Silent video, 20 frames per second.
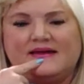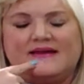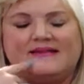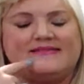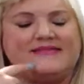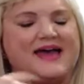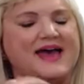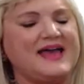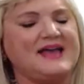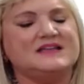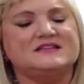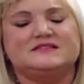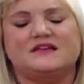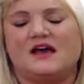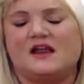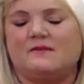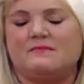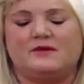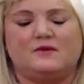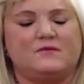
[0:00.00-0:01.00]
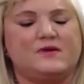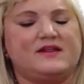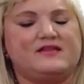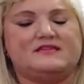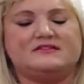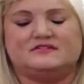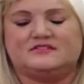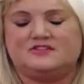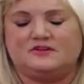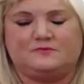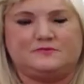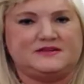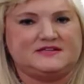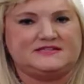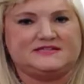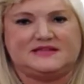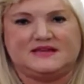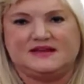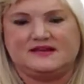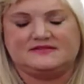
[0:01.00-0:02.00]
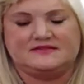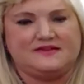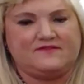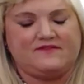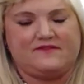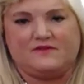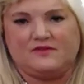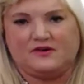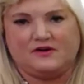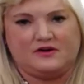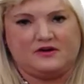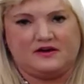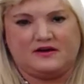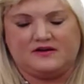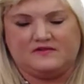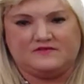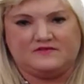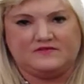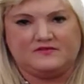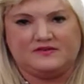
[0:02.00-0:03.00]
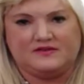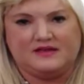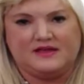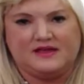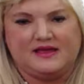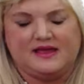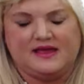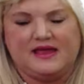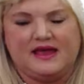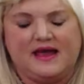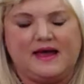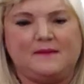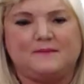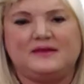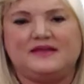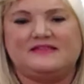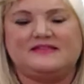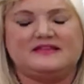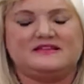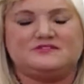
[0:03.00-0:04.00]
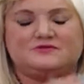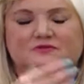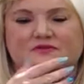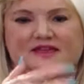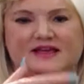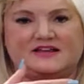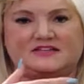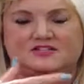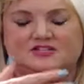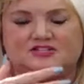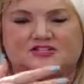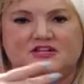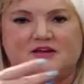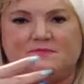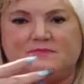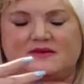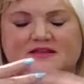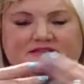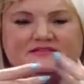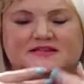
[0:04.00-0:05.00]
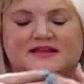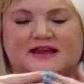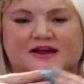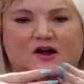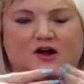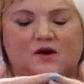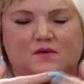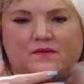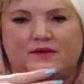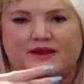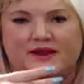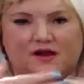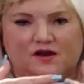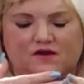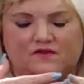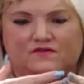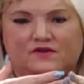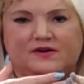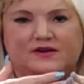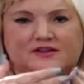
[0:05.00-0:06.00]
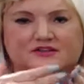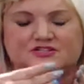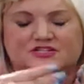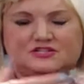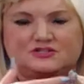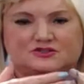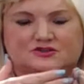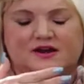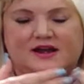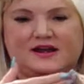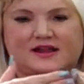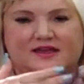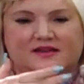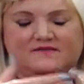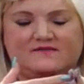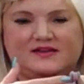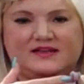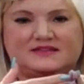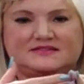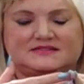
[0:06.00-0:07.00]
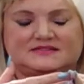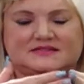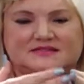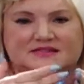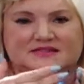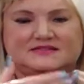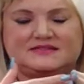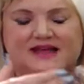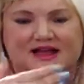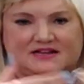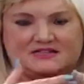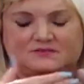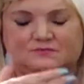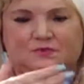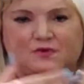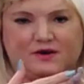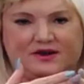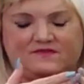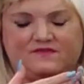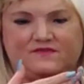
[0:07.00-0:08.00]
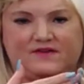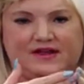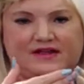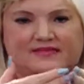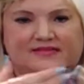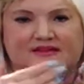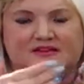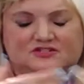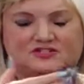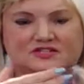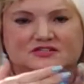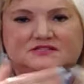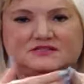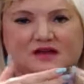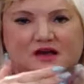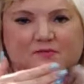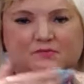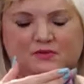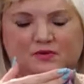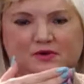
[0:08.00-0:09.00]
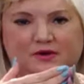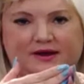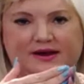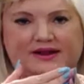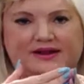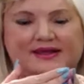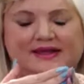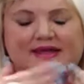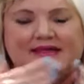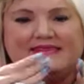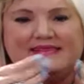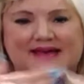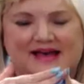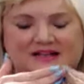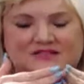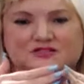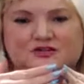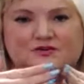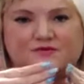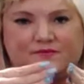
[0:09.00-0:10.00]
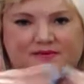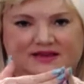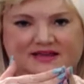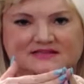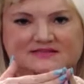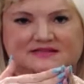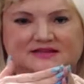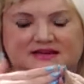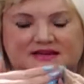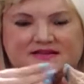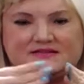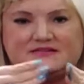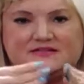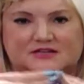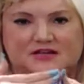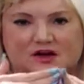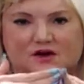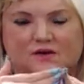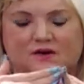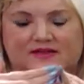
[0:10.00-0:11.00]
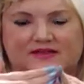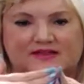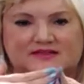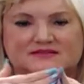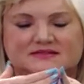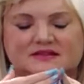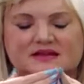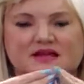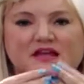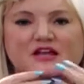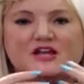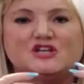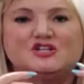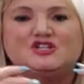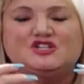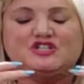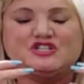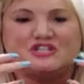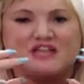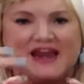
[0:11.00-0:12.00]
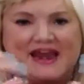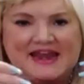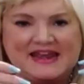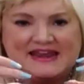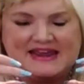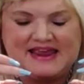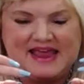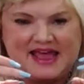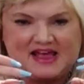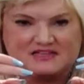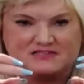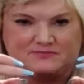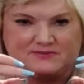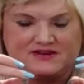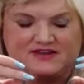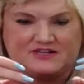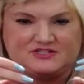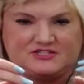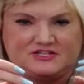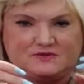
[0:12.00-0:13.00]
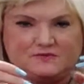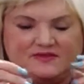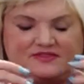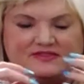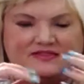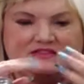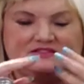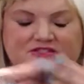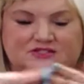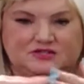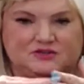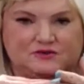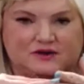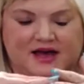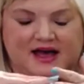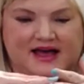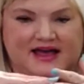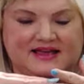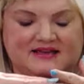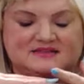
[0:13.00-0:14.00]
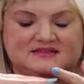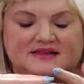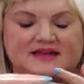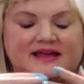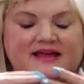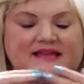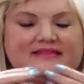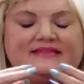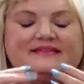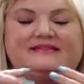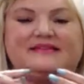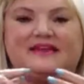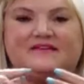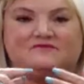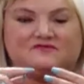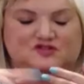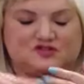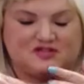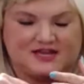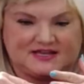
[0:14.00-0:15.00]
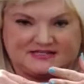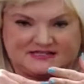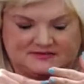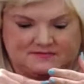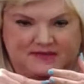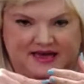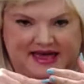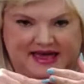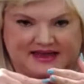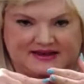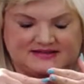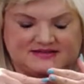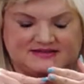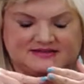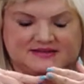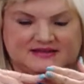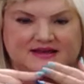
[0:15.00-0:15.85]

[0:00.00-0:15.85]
That has got to be one of the stupidest things I've ever heard of. I mean, this relationship is like already over, and she's trying to convince this ex-boyfriend that she's not boring. That's her reasoning to go on this shady expedition with these 2 guys that they've just met.